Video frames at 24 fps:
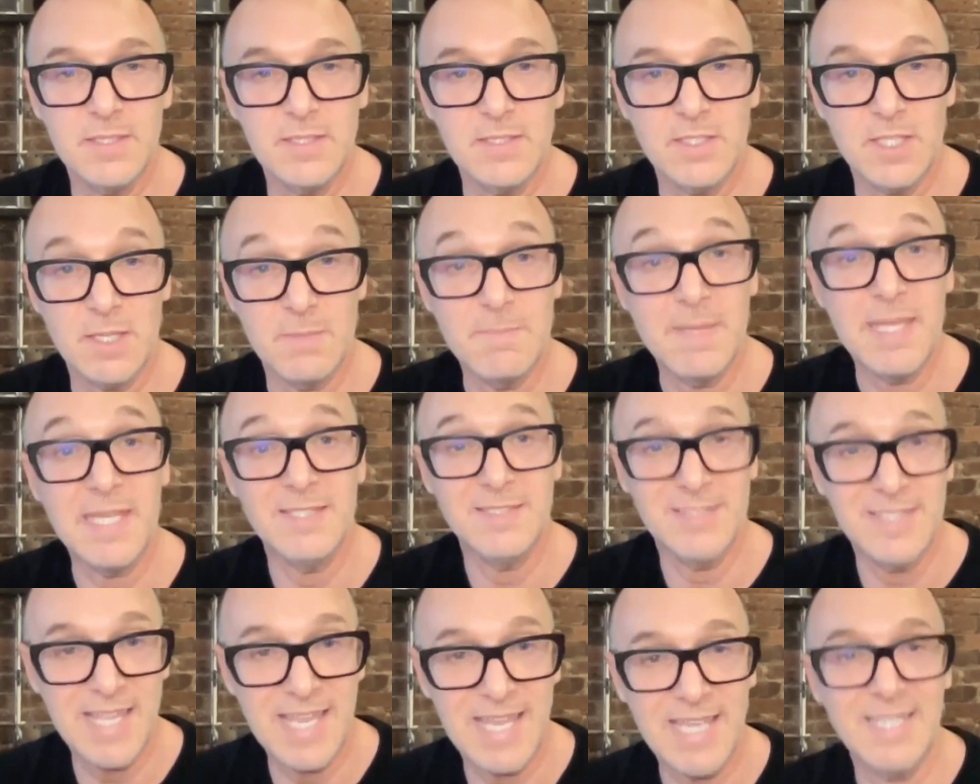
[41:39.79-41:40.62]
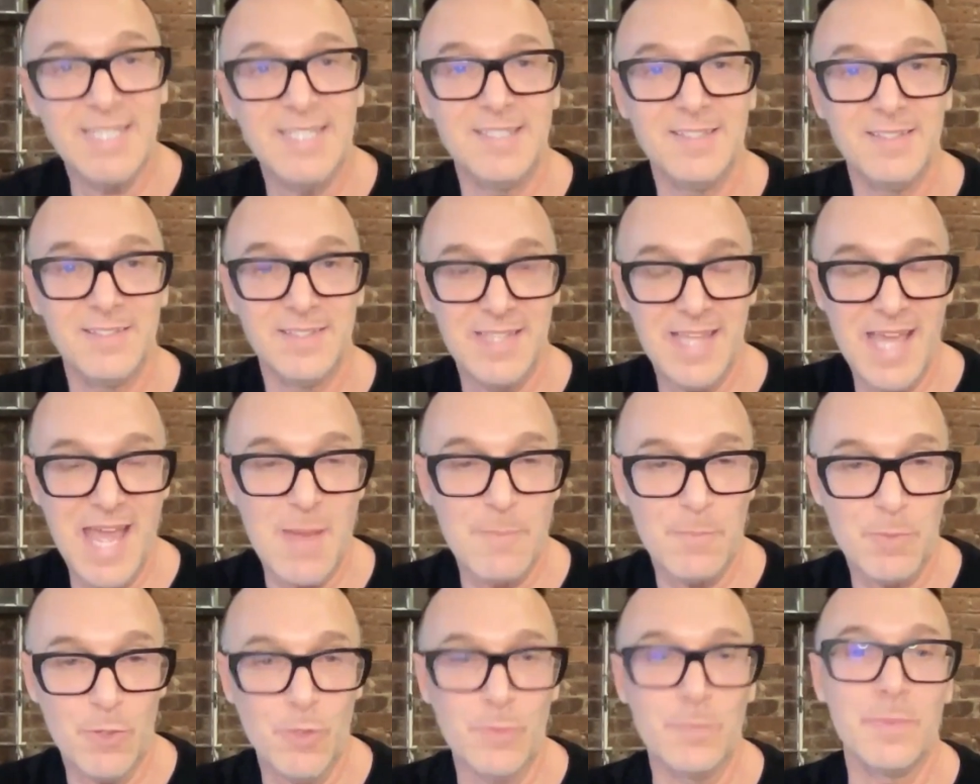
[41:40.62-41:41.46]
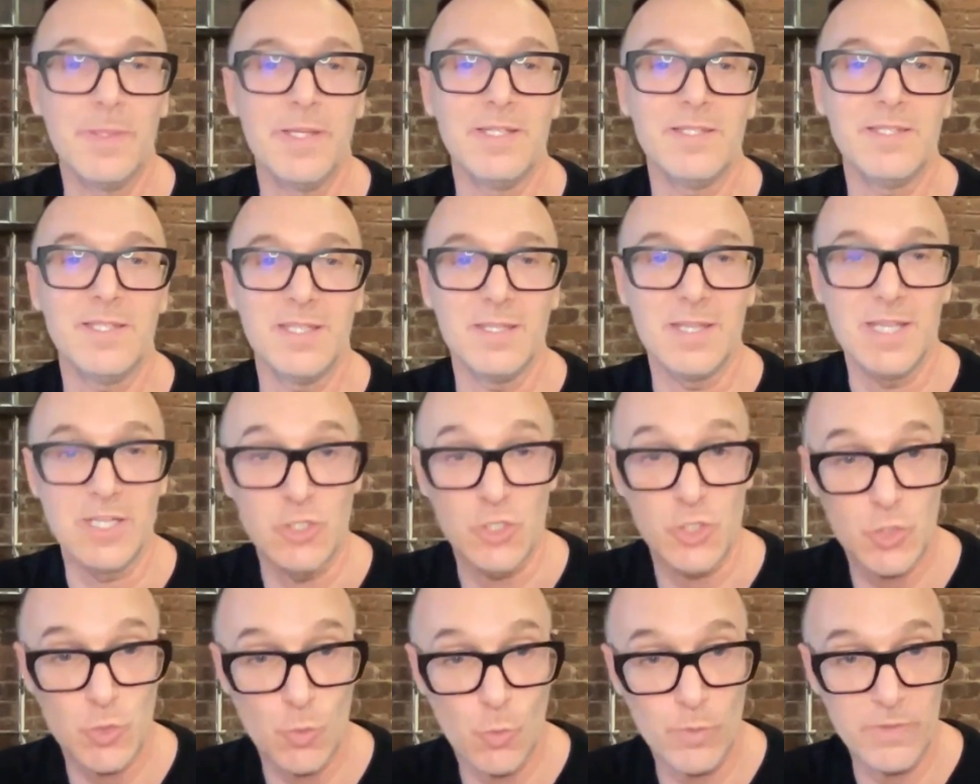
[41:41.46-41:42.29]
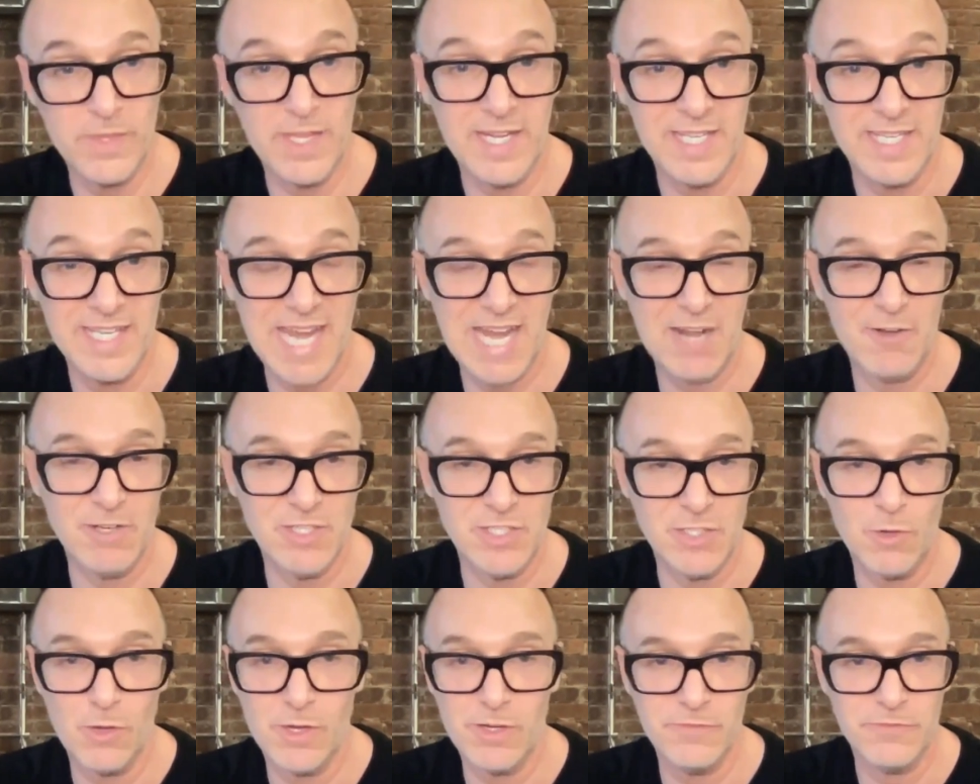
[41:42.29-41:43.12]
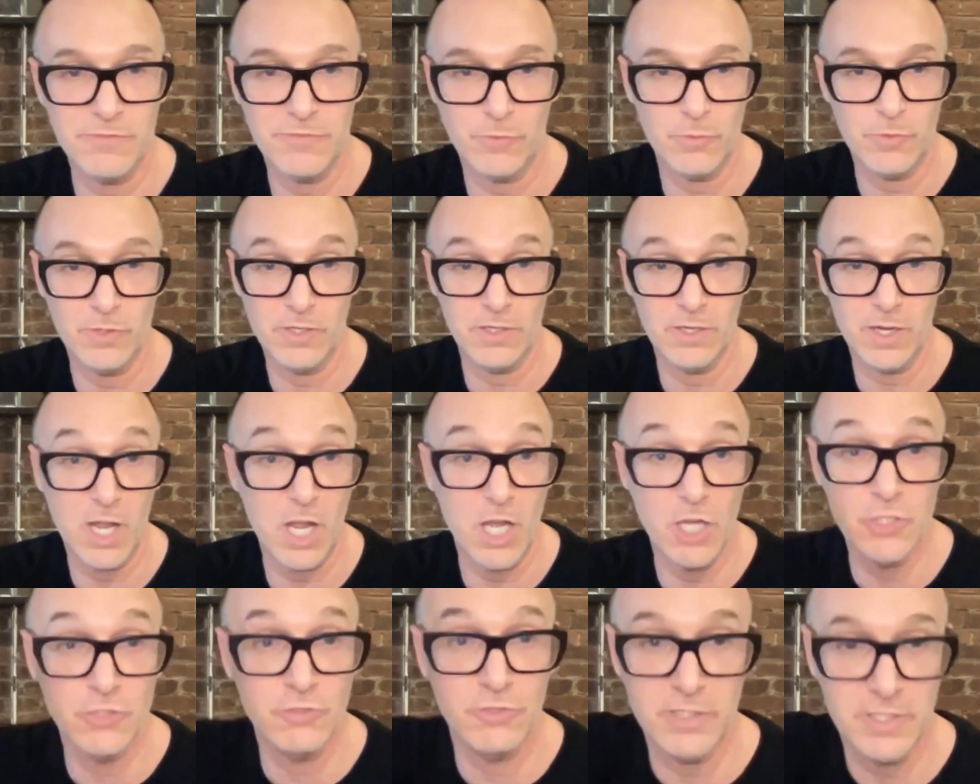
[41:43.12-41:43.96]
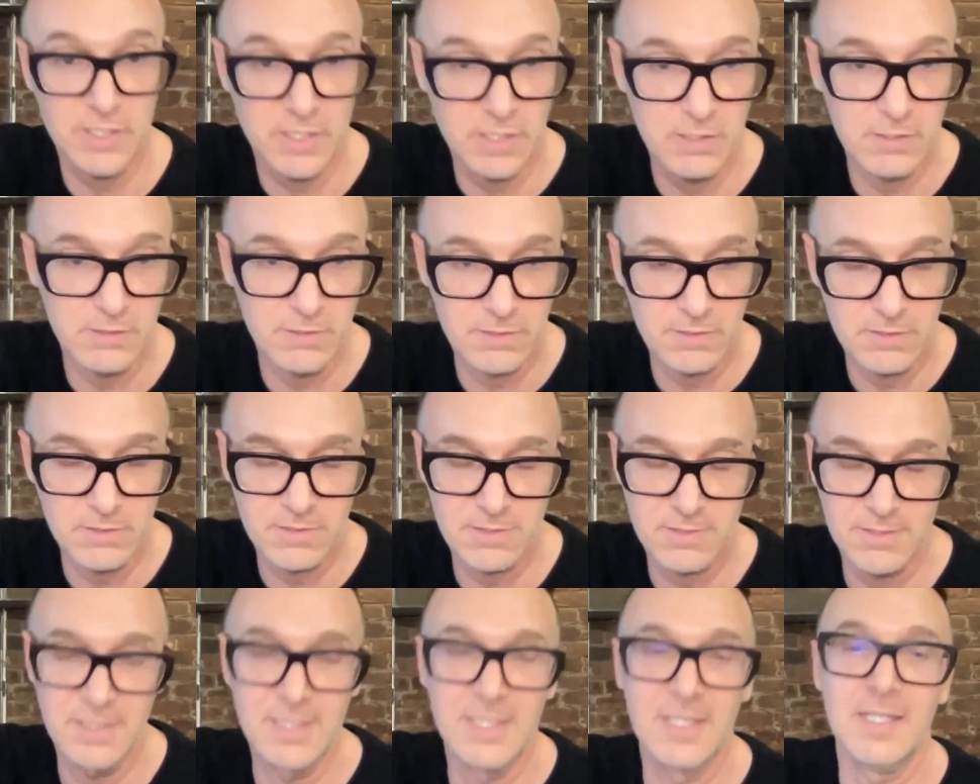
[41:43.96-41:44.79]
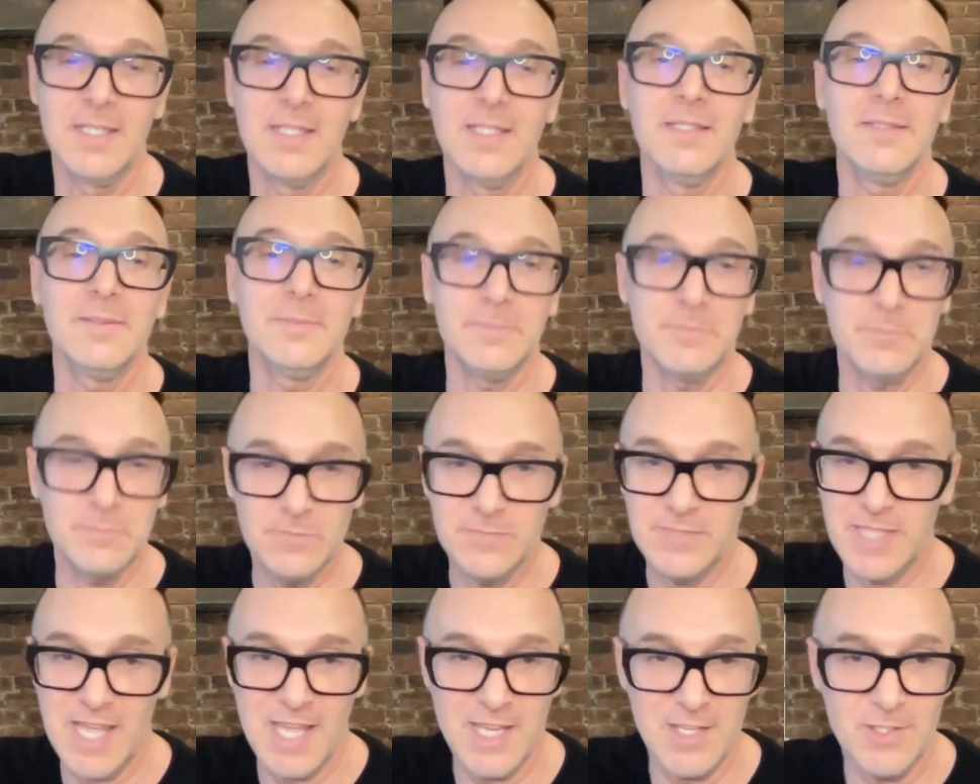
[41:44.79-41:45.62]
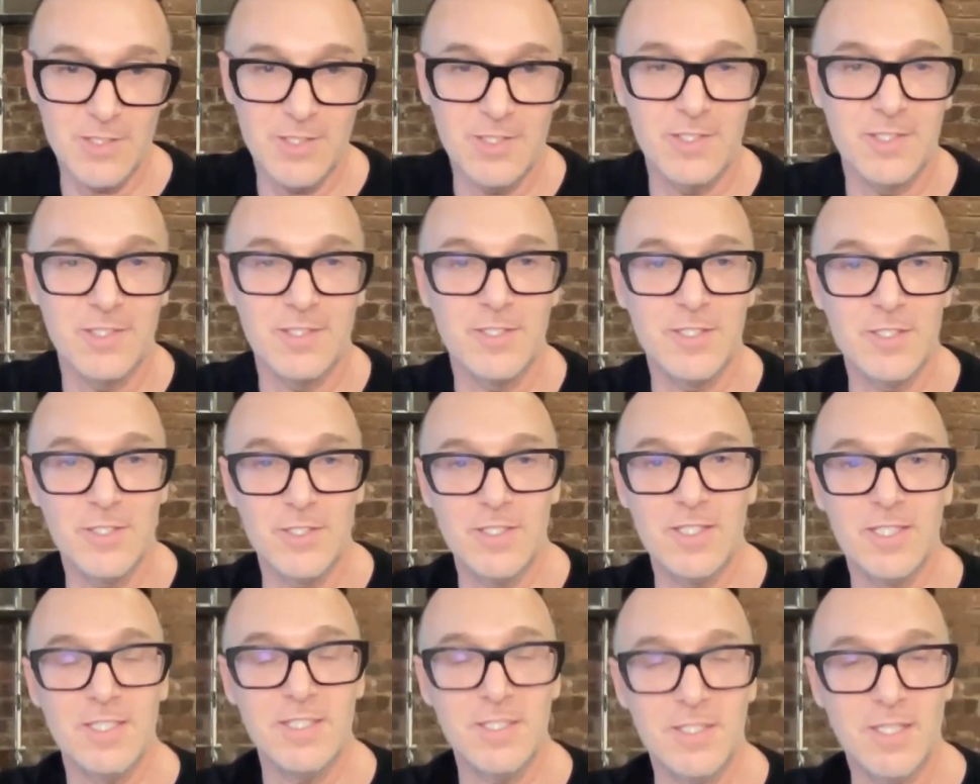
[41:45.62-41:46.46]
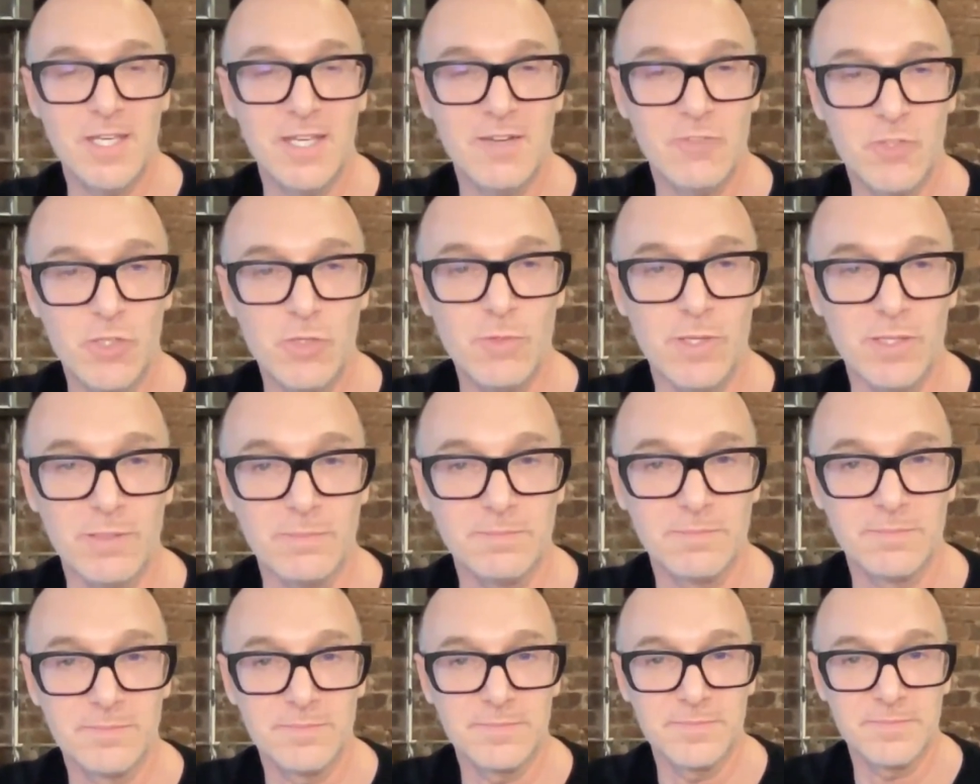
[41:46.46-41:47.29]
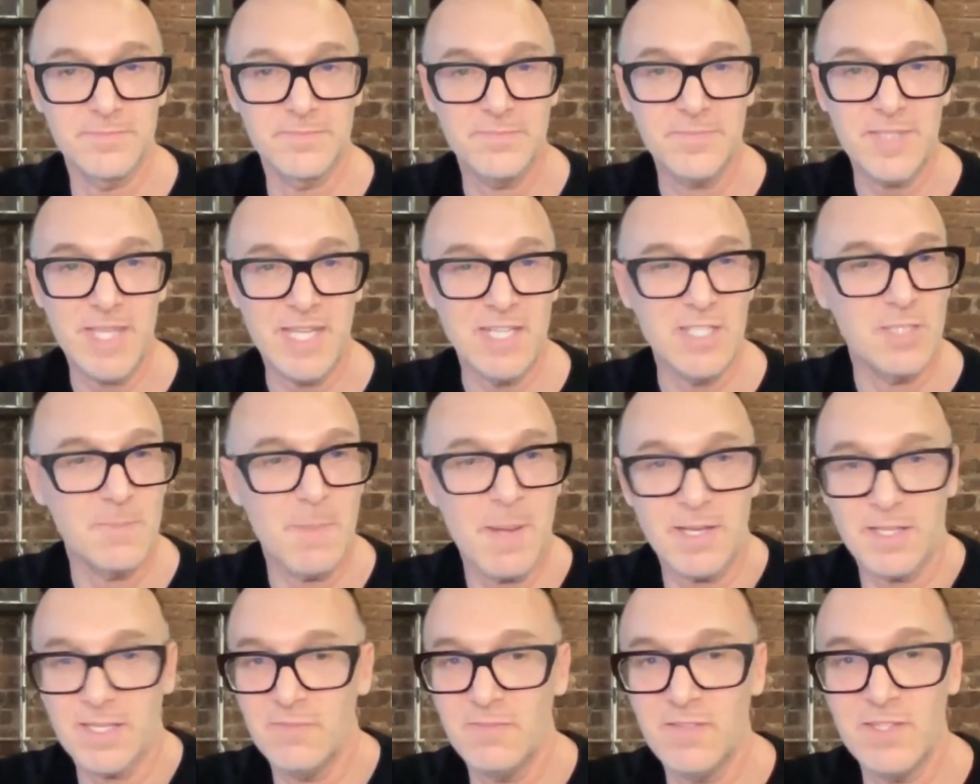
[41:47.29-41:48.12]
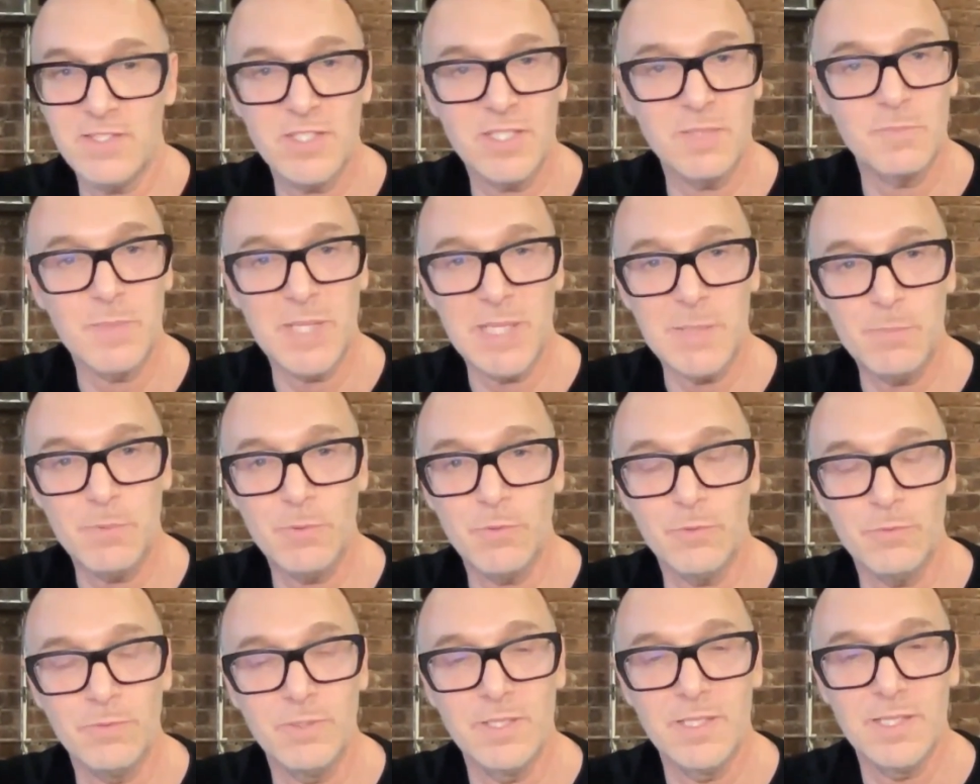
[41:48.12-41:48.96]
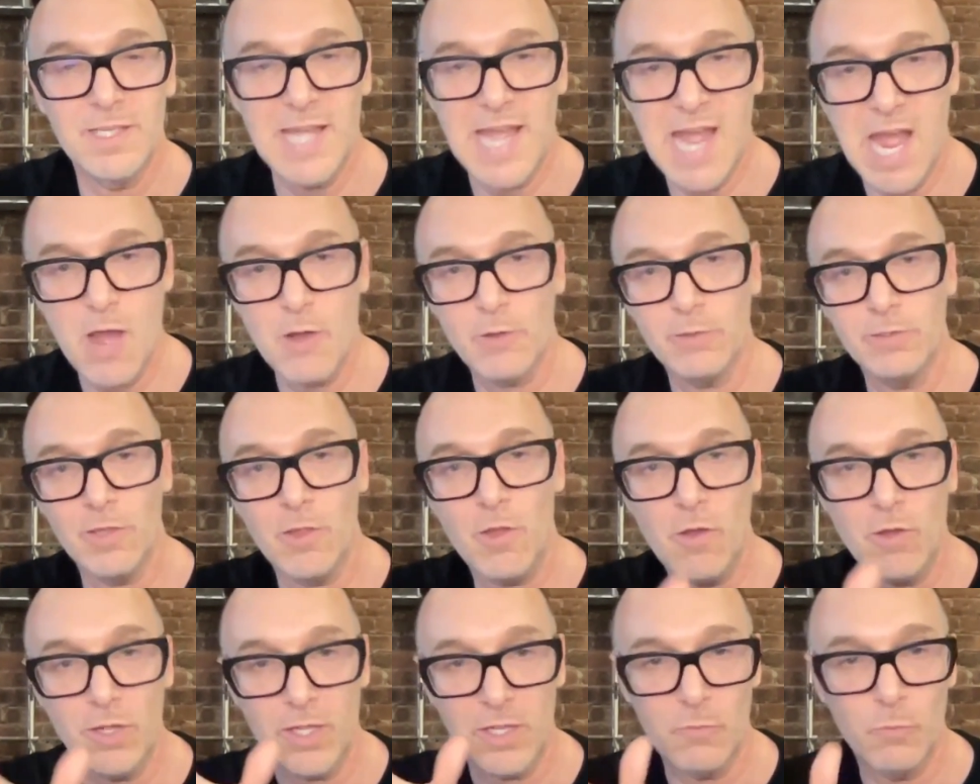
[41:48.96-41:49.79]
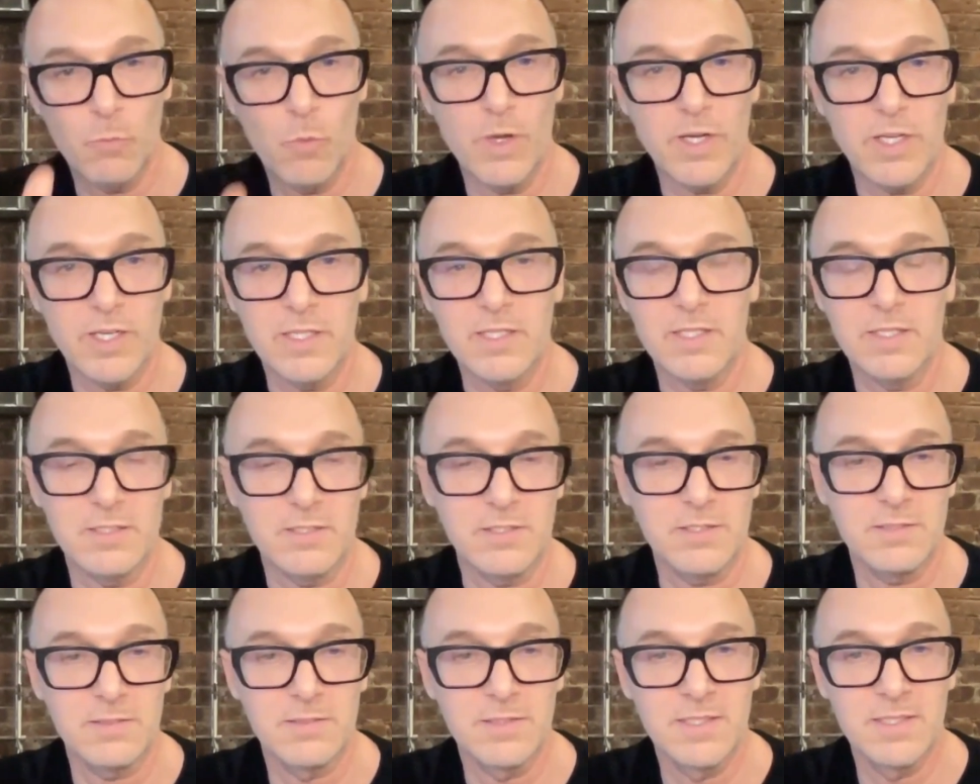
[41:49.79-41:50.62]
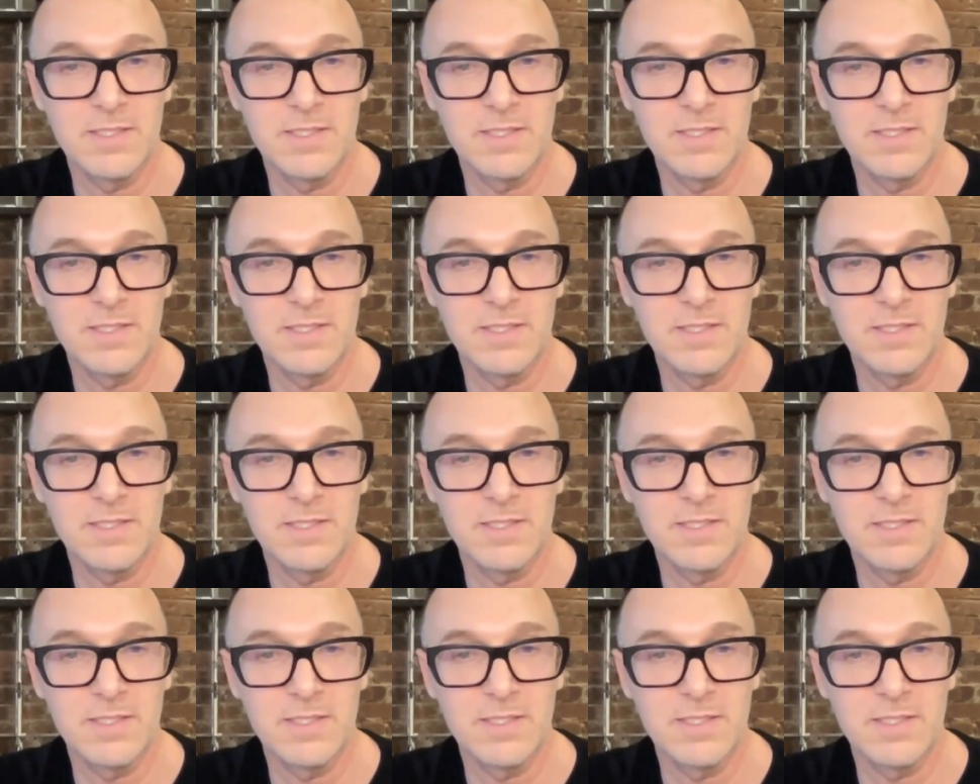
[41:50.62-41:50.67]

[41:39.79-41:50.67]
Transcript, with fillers: to maintain that purpose and ensure that it carries on for a hundred years, then you got to do it. it's about mm-hmm. convincing people how long and what it is.